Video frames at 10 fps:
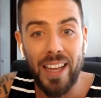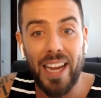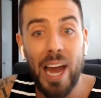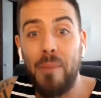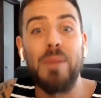Like
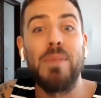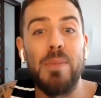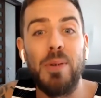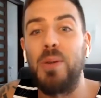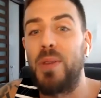how many
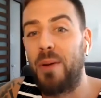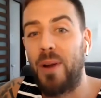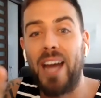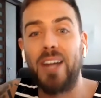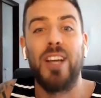people you think would
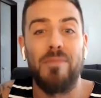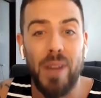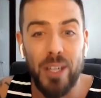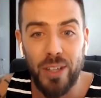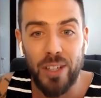actually have
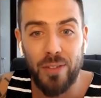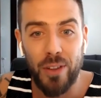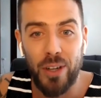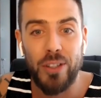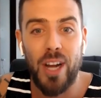metrics for
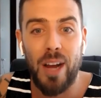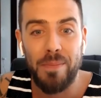their job?